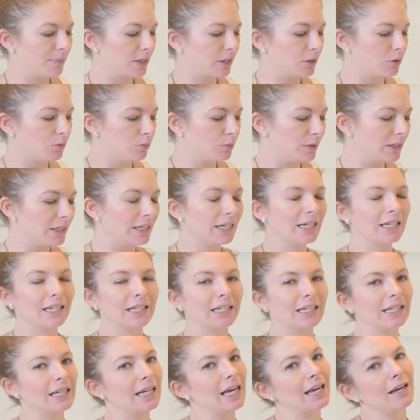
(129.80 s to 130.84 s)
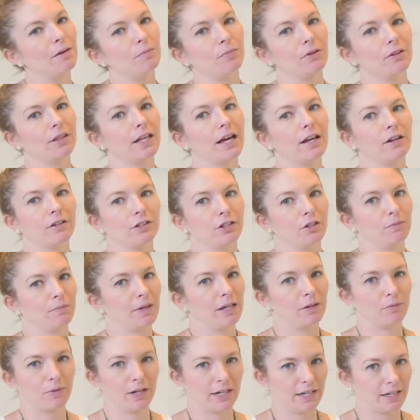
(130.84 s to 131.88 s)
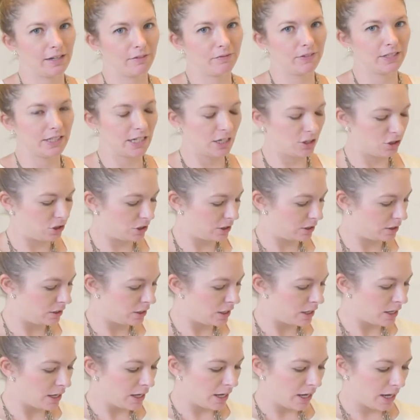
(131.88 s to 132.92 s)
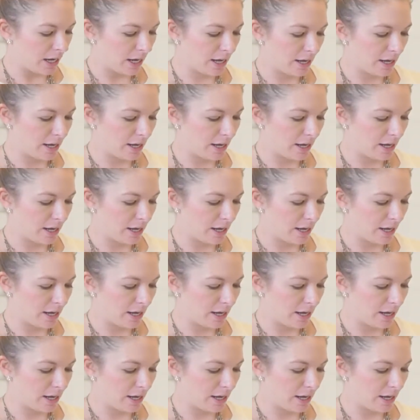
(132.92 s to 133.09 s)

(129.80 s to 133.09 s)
But you really can't put that on your main wedding invitation.